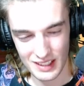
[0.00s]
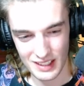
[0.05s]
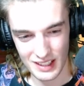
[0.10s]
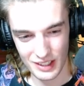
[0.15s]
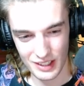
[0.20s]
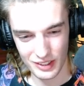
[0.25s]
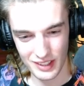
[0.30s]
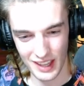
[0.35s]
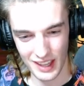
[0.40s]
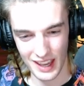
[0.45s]

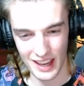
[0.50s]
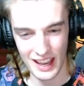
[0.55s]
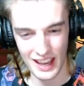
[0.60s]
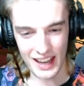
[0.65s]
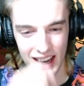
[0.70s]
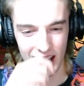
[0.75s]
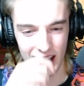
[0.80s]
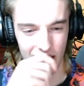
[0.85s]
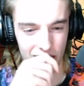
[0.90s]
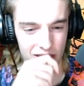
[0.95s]
Okay, I
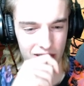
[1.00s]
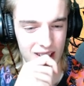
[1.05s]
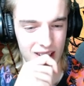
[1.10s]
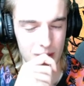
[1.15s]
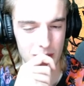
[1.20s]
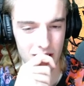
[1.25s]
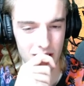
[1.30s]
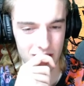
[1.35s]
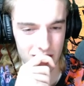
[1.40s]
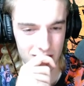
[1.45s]
gotta think
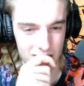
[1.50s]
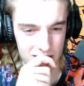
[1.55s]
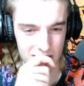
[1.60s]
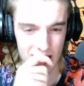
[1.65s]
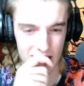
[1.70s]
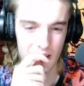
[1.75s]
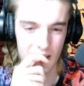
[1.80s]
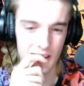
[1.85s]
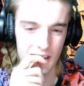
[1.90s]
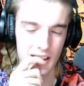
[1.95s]
about this
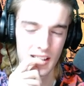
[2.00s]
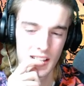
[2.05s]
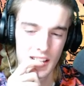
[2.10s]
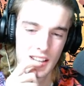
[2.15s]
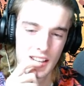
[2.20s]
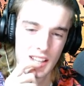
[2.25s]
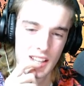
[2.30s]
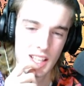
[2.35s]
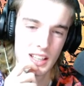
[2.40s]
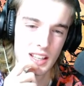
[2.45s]
now.
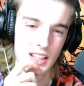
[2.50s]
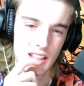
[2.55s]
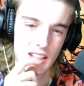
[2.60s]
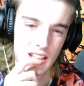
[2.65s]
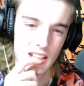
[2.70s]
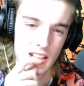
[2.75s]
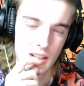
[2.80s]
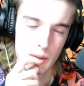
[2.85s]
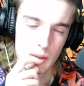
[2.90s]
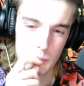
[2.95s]

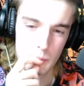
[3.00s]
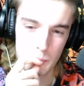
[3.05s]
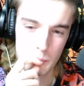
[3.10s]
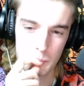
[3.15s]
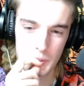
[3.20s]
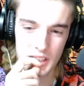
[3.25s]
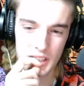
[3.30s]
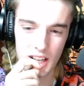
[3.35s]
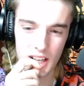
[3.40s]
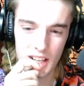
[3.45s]

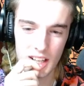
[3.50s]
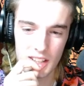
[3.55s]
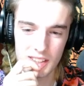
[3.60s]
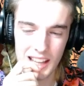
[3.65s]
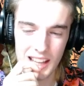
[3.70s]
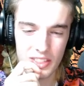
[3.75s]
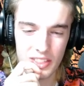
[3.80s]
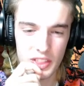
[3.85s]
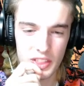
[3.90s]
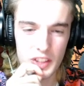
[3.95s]
Because
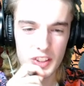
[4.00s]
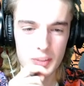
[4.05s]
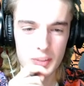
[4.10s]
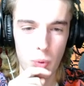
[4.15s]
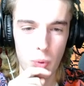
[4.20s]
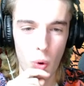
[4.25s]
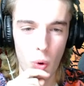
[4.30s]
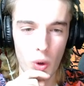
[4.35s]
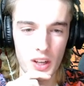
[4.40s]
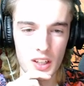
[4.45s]
at this
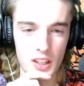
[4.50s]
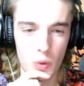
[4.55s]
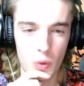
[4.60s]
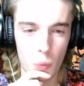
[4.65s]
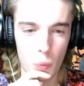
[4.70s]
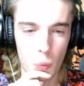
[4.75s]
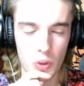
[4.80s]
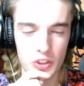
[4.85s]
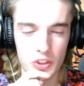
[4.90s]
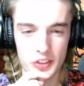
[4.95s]
point,
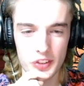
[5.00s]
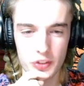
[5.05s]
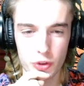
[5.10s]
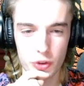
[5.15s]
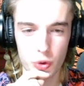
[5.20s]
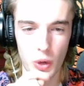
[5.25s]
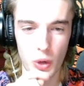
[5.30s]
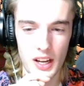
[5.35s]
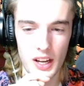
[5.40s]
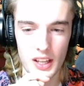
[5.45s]
we're just
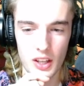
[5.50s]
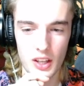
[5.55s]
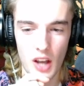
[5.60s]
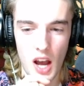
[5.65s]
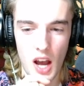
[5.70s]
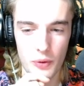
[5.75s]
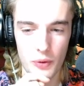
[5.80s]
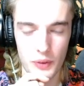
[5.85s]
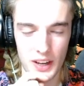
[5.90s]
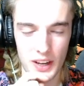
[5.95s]
trading
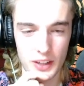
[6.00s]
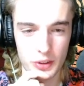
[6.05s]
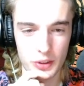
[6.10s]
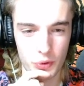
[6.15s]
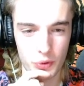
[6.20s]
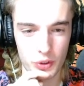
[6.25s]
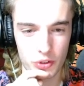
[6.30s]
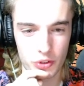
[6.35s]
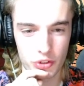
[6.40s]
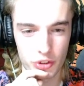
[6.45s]
off hits
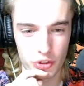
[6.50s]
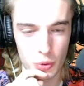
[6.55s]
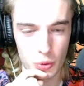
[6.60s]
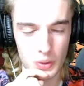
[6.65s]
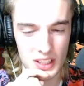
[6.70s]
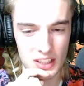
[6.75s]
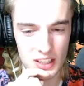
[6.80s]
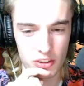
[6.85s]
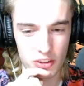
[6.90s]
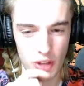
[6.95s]
for 2
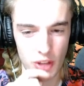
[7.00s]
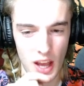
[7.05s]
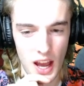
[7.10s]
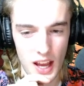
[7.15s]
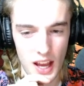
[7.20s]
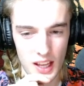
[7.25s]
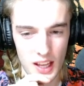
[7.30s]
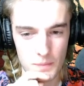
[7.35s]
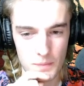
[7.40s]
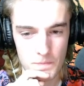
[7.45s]
each
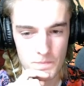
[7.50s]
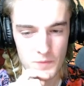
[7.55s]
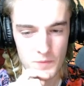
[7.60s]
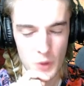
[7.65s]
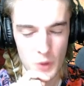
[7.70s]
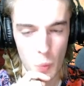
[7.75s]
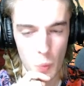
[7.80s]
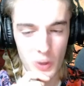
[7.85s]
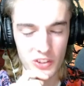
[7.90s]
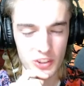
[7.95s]
time,
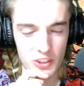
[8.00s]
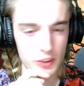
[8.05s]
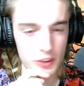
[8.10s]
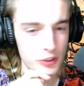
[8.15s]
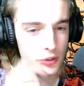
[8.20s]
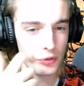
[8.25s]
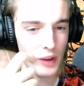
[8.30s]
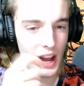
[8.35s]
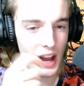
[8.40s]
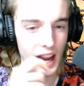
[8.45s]
which is
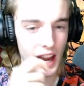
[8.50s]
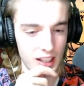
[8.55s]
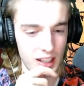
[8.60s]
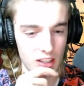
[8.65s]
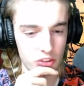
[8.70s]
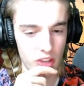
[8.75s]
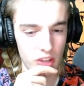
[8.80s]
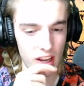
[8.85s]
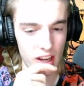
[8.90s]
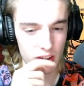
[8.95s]
fine,
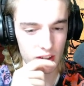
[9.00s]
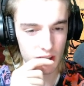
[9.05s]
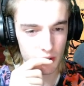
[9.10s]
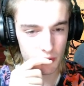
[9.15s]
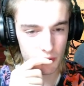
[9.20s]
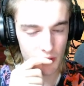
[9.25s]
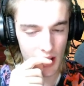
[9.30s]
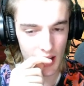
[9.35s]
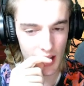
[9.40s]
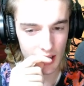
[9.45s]
entirely
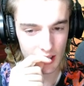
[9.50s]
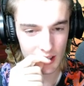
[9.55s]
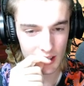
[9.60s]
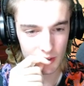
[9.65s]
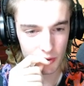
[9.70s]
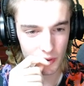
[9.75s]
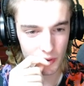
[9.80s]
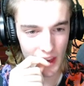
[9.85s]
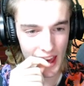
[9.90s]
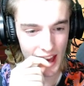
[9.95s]
fine. In
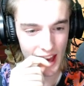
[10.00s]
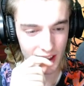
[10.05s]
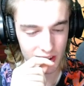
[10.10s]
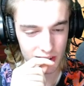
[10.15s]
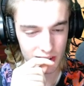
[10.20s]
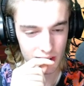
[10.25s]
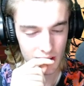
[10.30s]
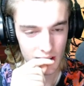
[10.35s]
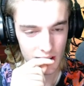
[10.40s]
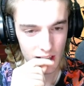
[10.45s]

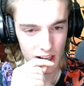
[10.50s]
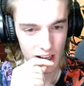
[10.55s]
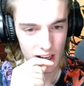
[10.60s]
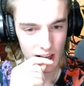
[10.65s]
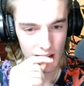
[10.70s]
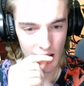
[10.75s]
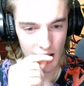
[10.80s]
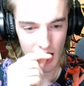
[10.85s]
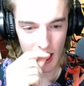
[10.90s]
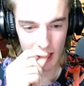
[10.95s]
fact,
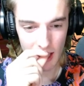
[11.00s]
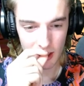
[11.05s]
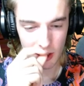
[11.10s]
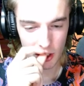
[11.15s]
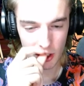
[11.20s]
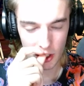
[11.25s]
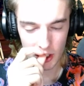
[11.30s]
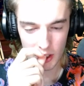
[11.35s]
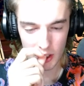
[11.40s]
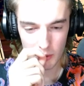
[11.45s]
I
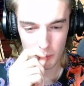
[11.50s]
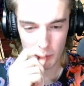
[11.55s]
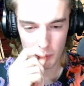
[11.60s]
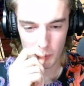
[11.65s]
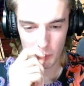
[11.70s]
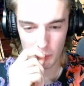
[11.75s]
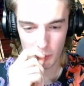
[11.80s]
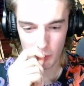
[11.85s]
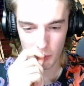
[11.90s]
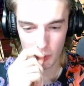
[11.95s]
could
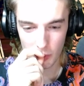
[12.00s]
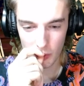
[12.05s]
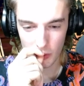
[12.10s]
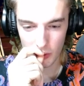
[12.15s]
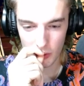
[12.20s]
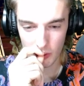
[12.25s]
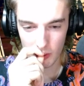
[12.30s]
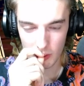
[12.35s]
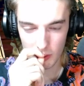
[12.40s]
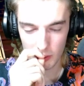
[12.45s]

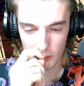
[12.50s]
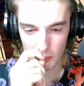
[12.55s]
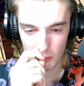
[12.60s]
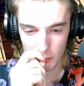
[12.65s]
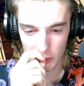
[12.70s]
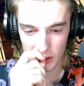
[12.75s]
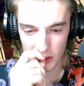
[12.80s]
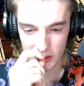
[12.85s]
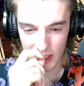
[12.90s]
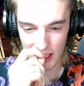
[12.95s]

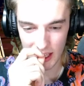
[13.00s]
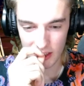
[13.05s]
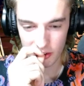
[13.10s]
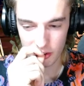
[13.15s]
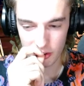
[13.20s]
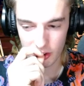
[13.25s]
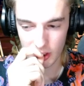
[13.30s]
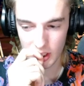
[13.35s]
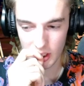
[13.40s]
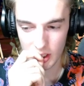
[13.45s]

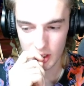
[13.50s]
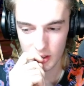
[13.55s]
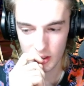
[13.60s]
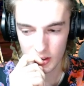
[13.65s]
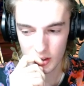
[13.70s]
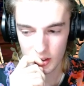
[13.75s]
potentially...